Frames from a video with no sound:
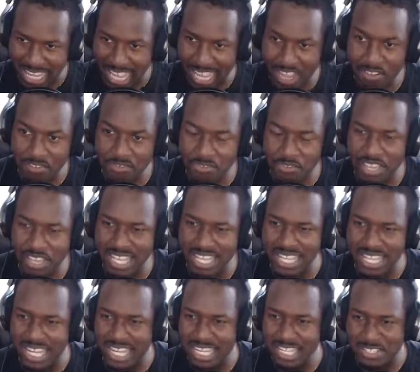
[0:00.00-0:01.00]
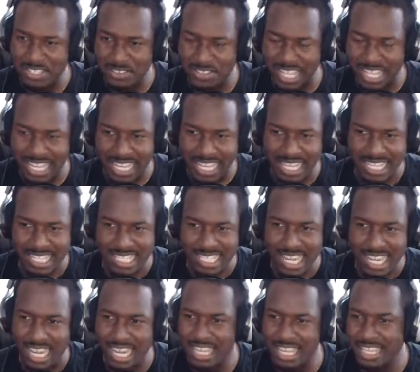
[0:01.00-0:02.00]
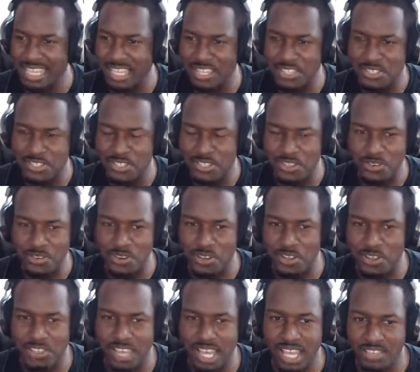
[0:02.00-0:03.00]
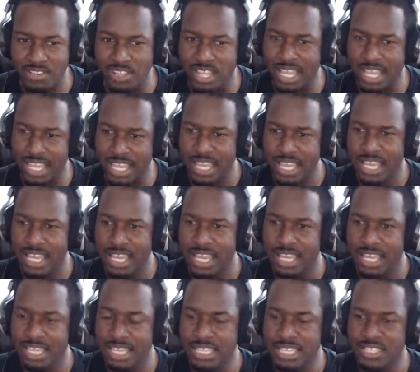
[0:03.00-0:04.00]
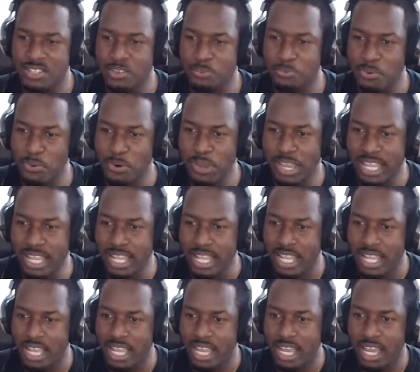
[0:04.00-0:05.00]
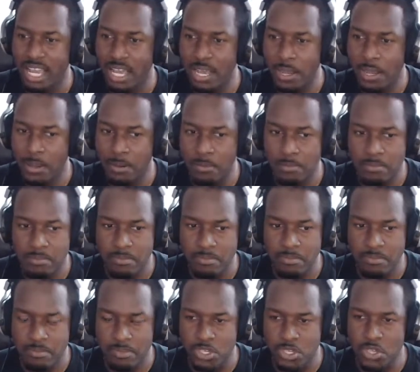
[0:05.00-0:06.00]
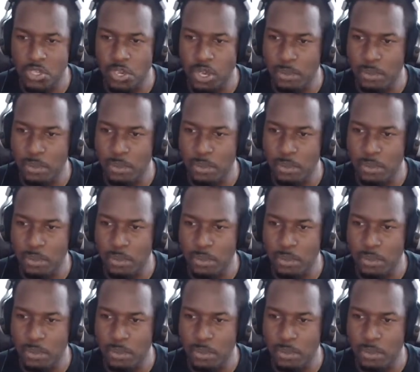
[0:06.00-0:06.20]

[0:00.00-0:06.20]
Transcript: outfit, like attire, things to do, and all that. You're like, this is on point. So your